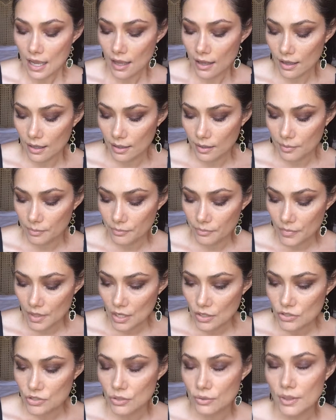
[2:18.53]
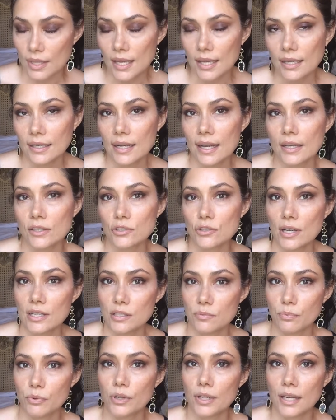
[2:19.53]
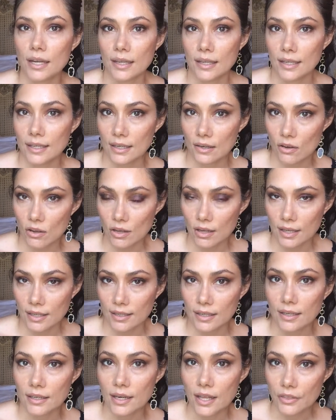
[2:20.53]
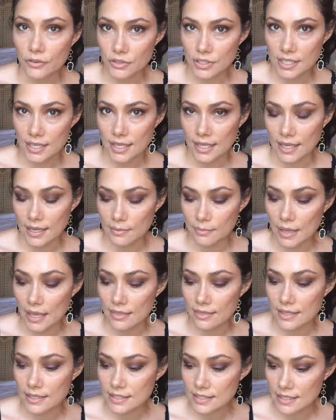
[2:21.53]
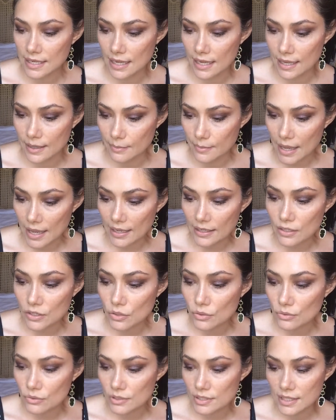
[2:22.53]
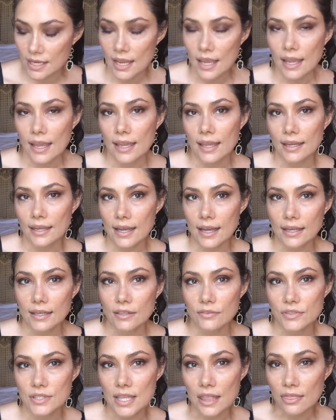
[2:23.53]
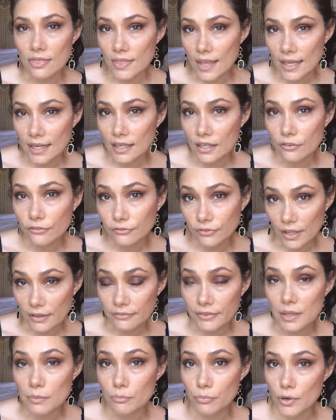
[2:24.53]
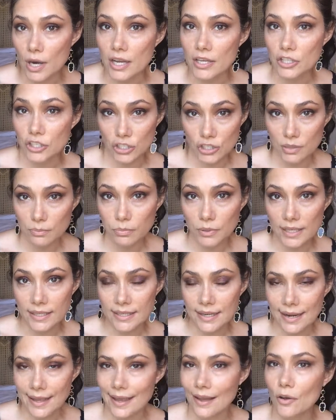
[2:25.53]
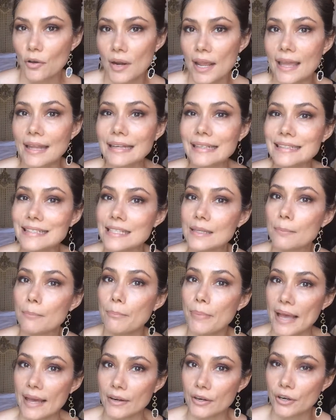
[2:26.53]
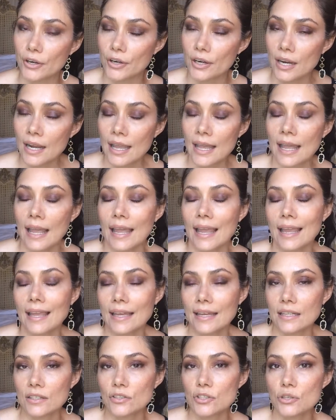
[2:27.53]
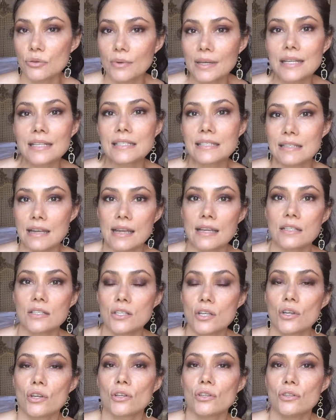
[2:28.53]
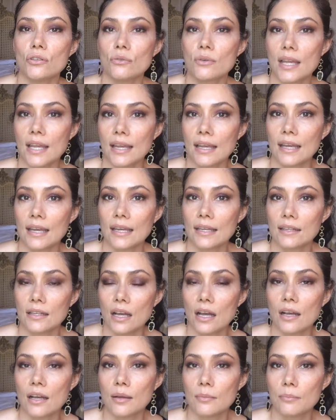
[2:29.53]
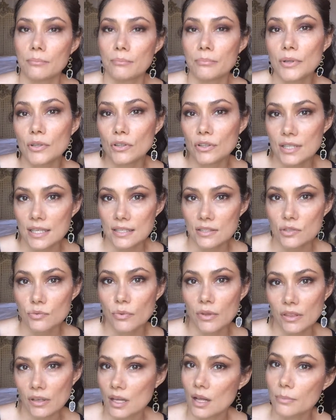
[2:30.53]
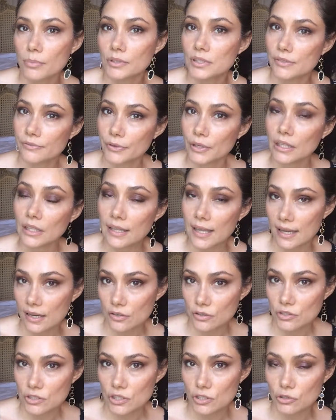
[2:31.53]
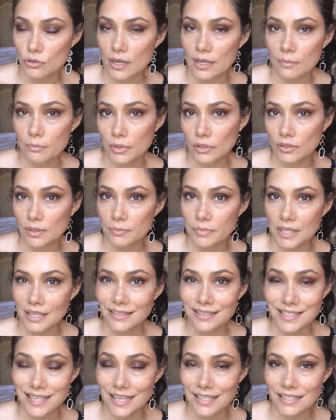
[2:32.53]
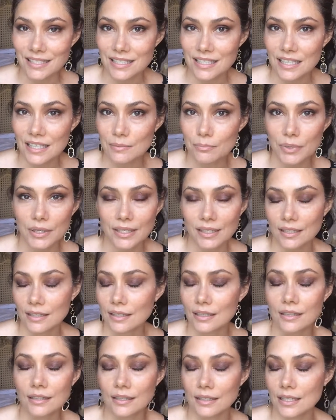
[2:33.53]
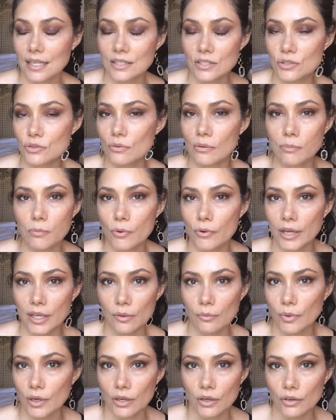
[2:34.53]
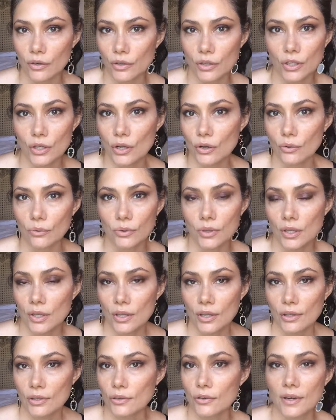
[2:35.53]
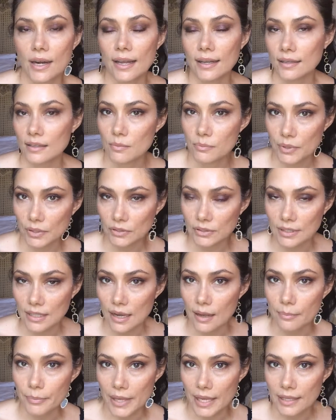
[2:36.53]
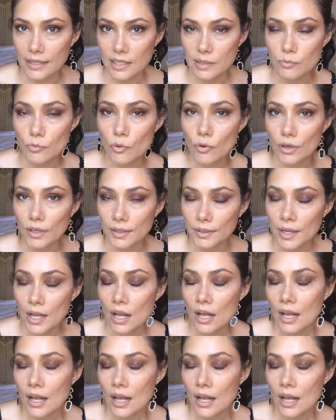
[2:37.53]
So then I tried to put it on another time, and this time I used a kind of synthetic fluffy brush to blend it out, and it did better. And to an extent, you can build this with a couple different layers to try to build up the intensity, but it gets to a point where, you know, you're not going to build it up anymore.